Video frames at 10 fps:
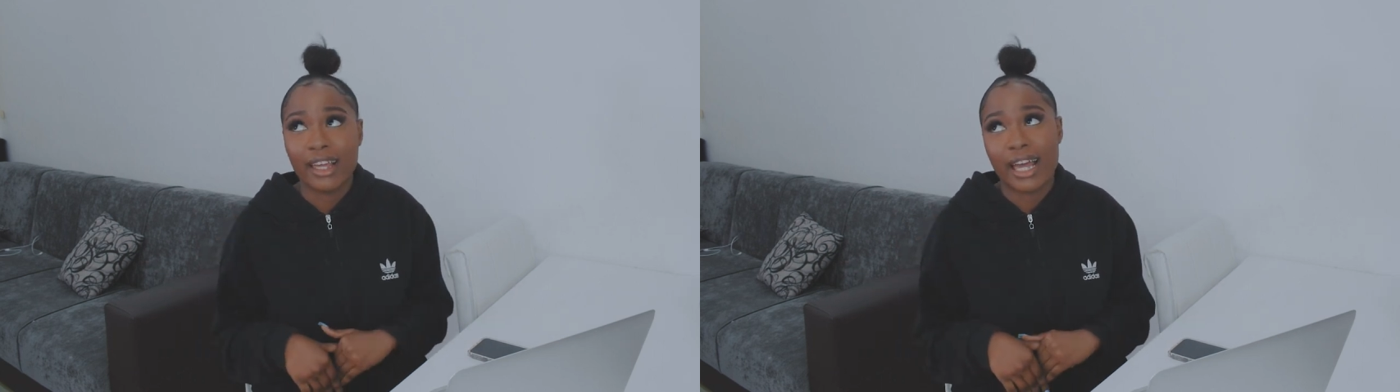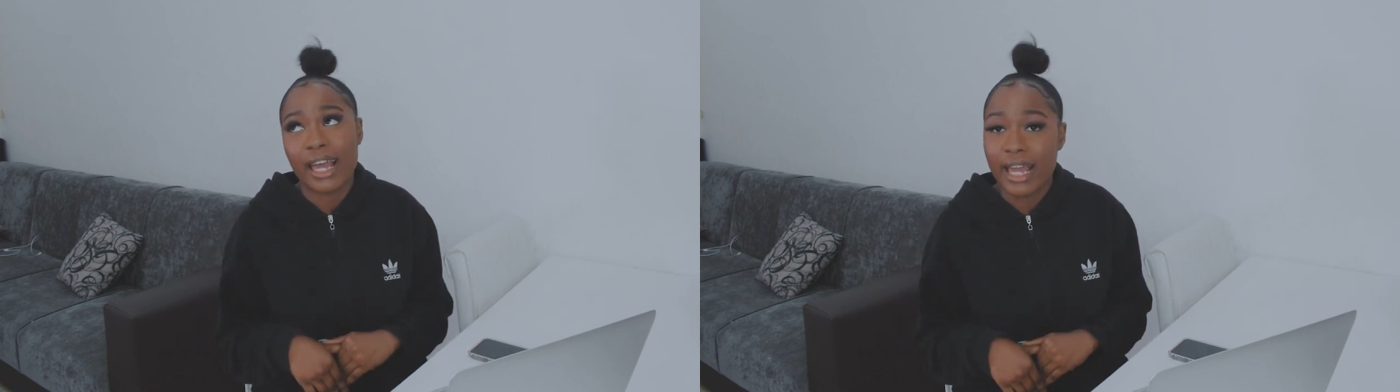
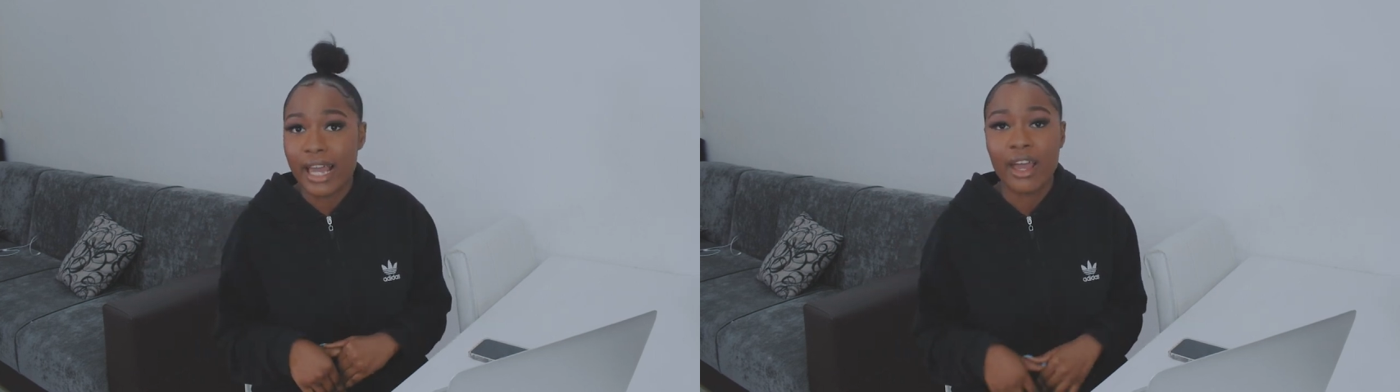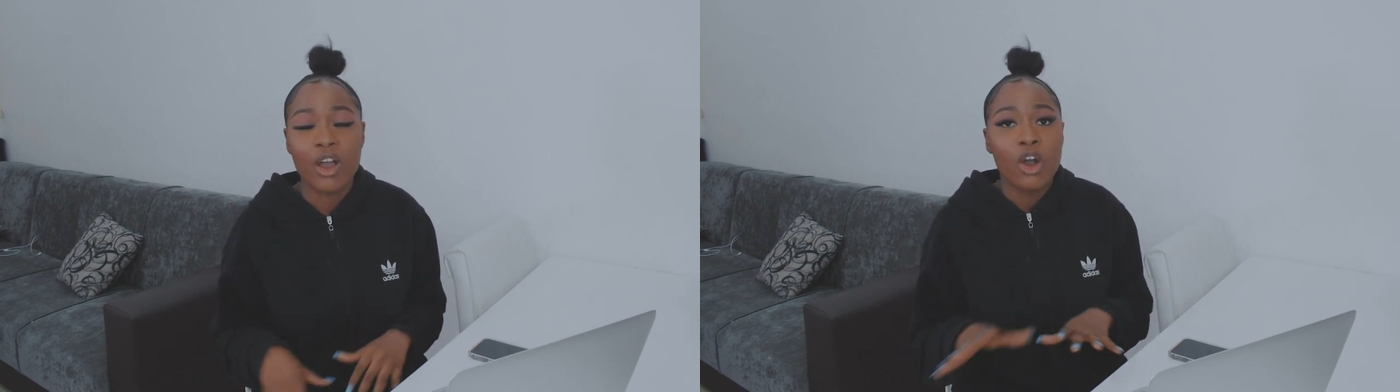get
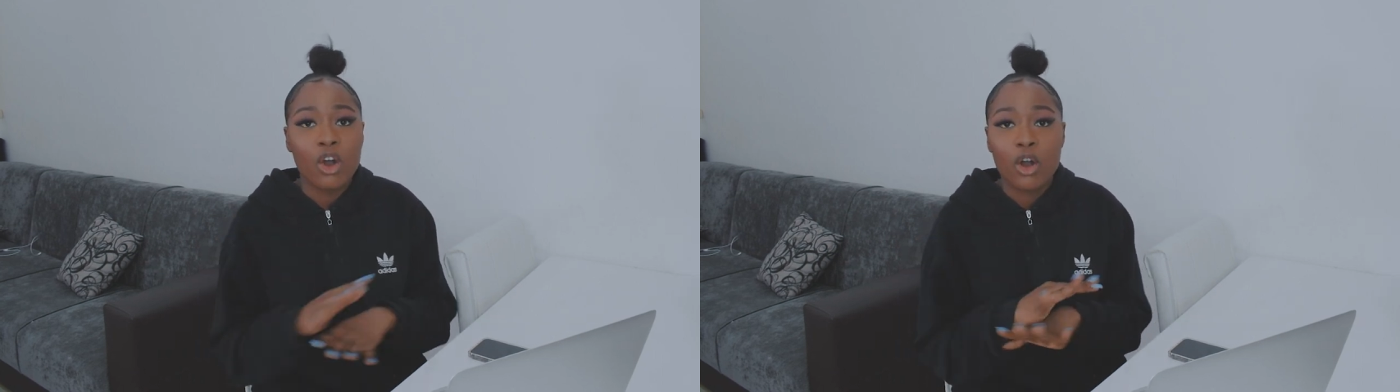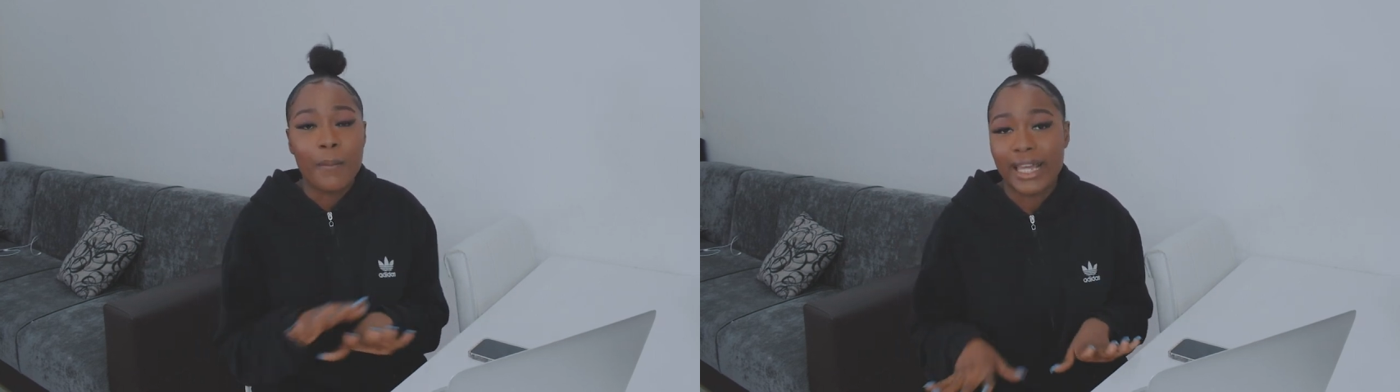here,
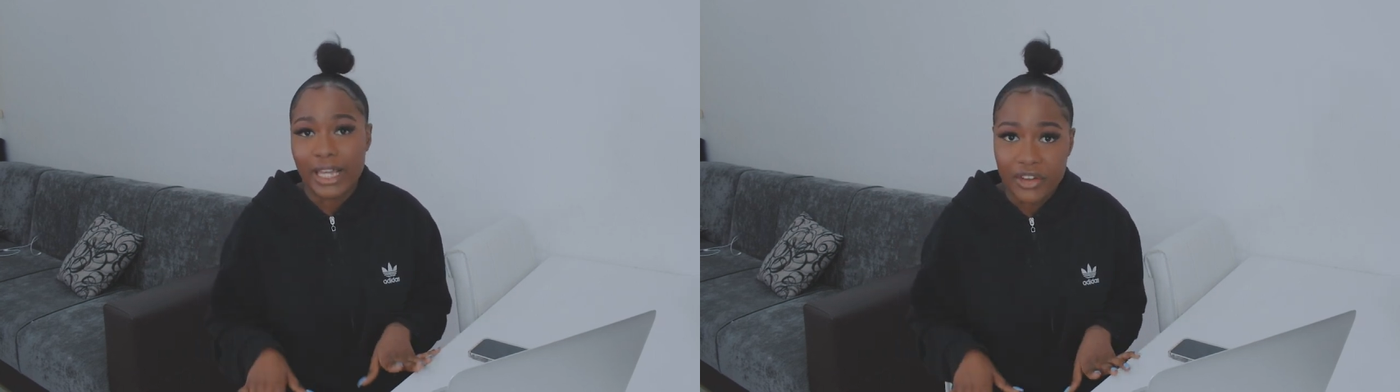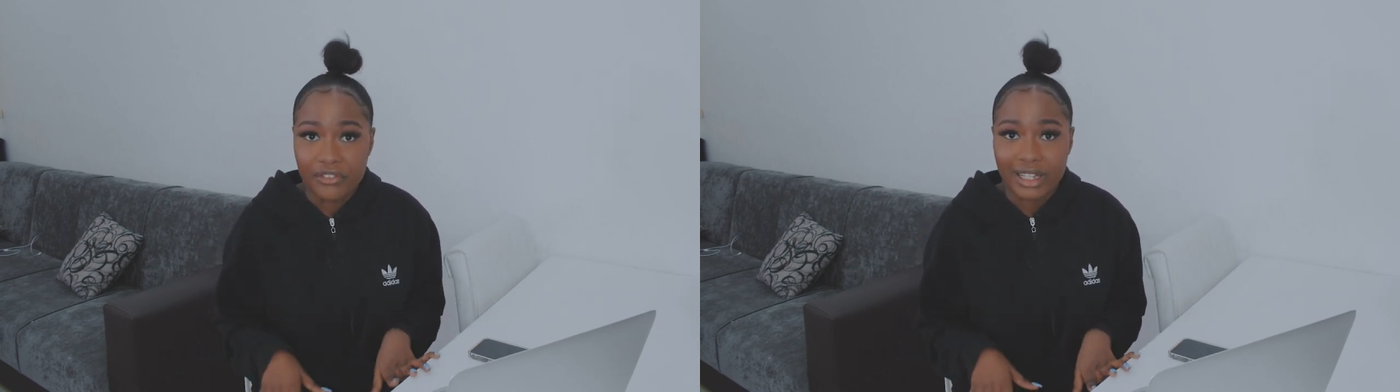come and
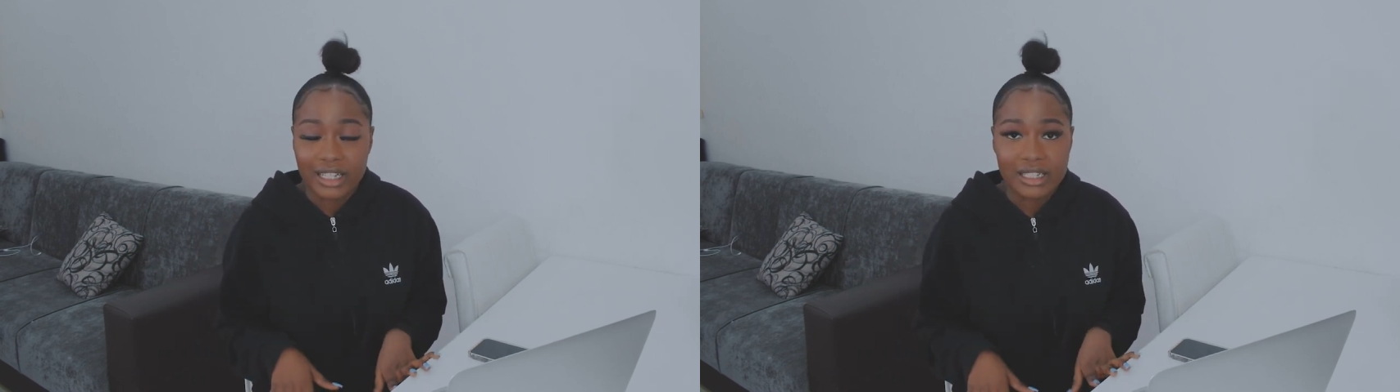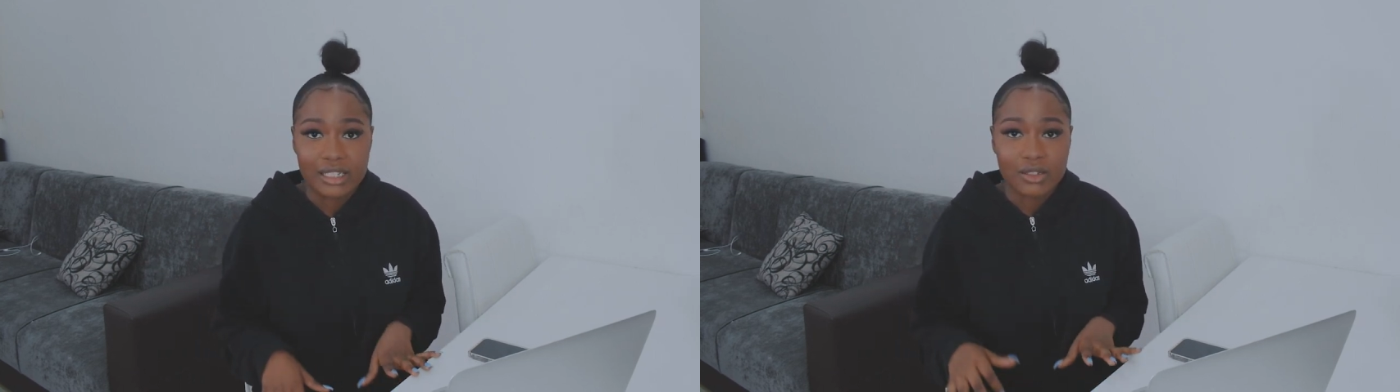get your
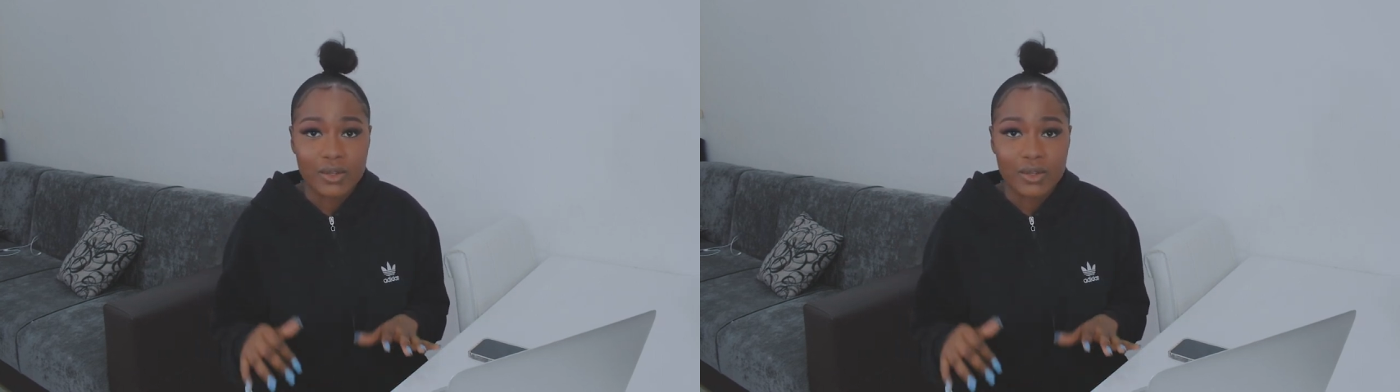vaccine.